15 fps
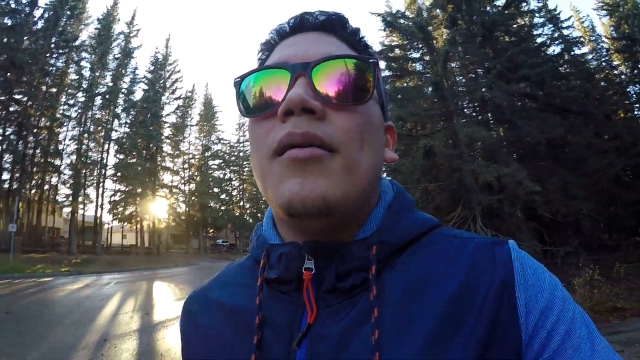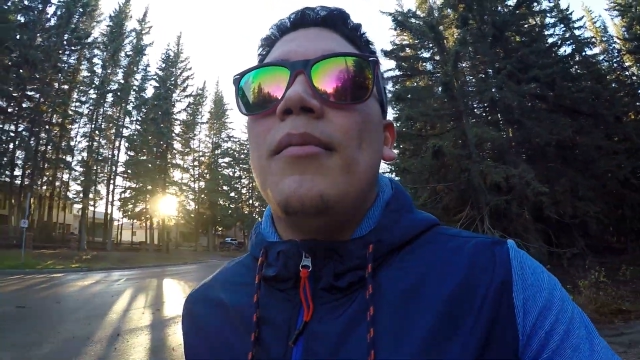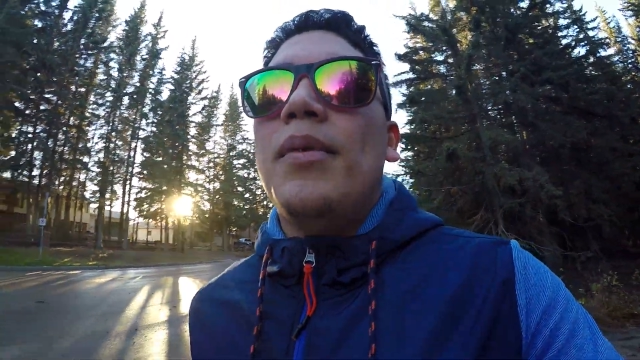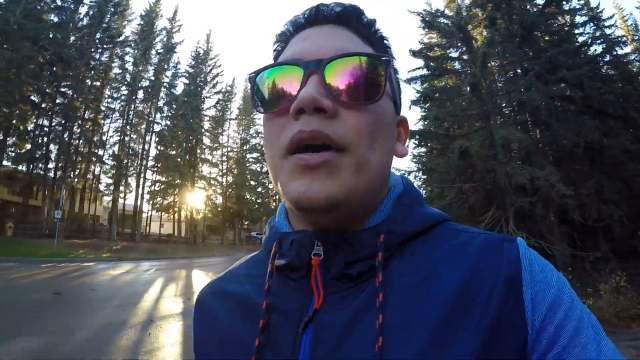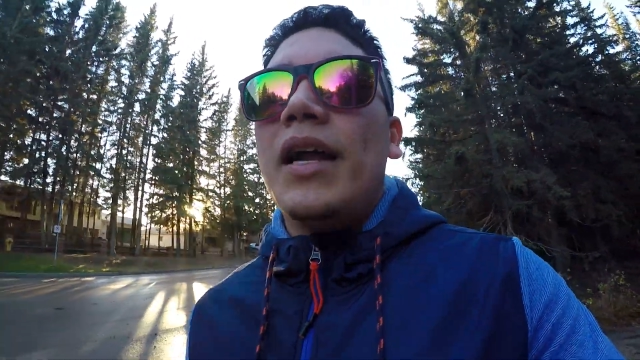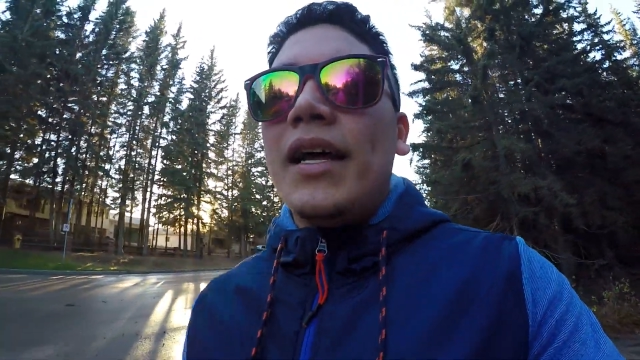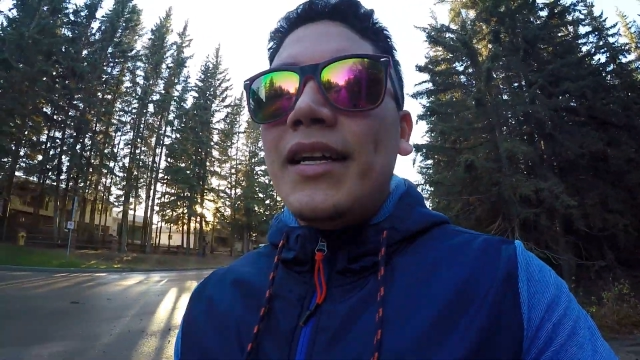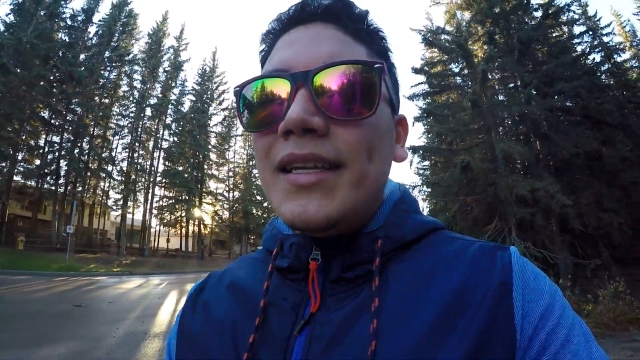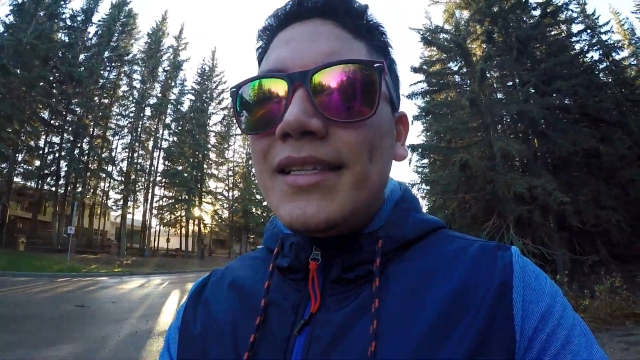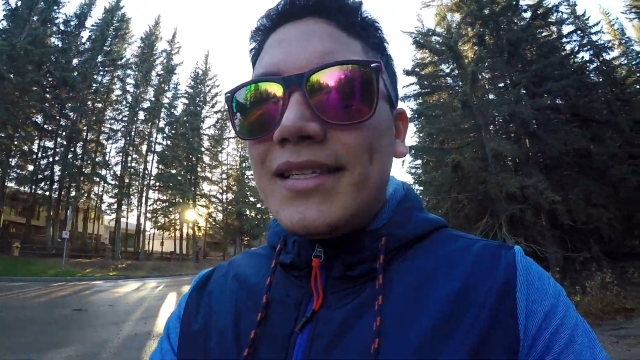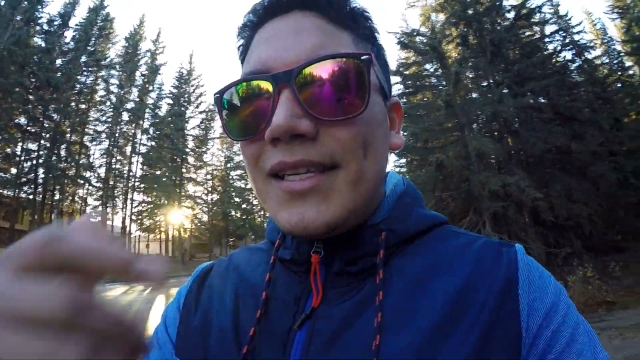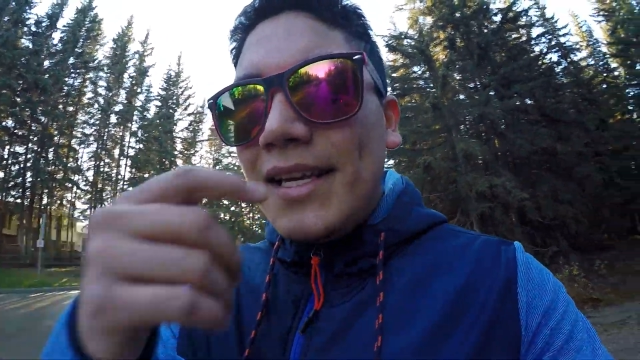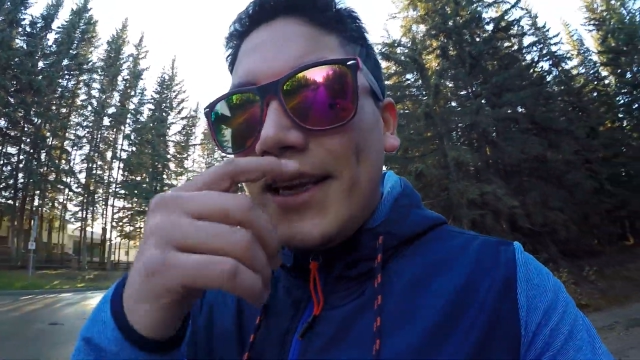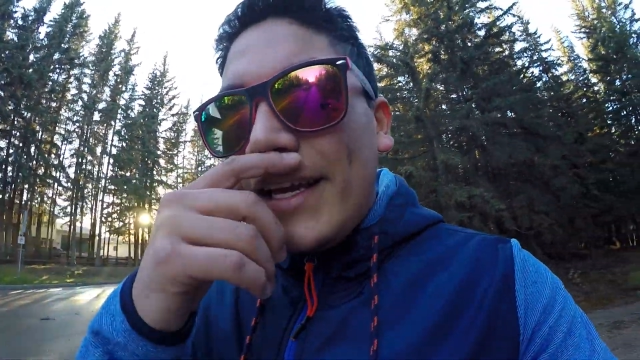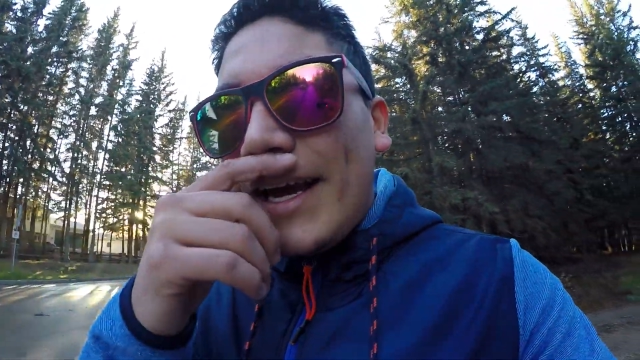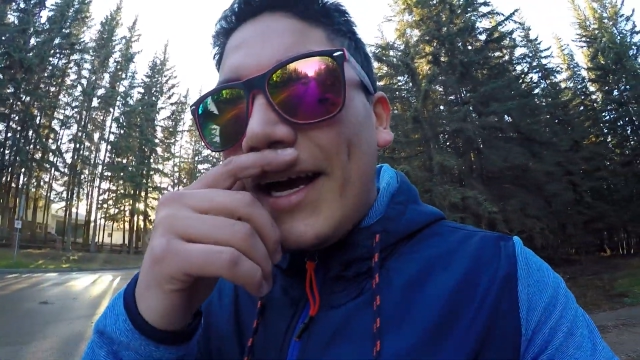But I did see